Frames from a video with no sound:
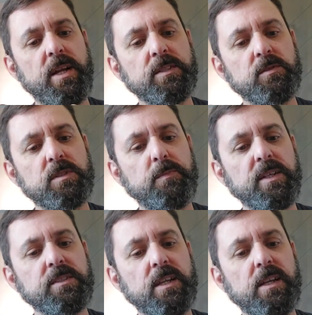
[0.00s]
that's what's
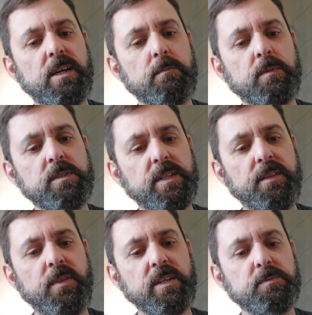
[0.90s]
messing it up, because
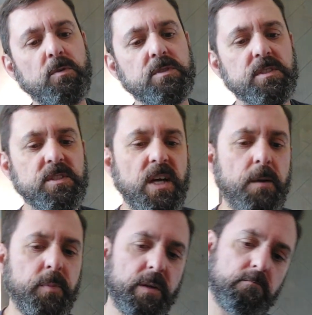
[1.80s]
that thing's supposed to
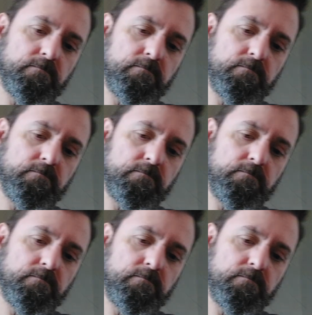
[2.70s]
stop it.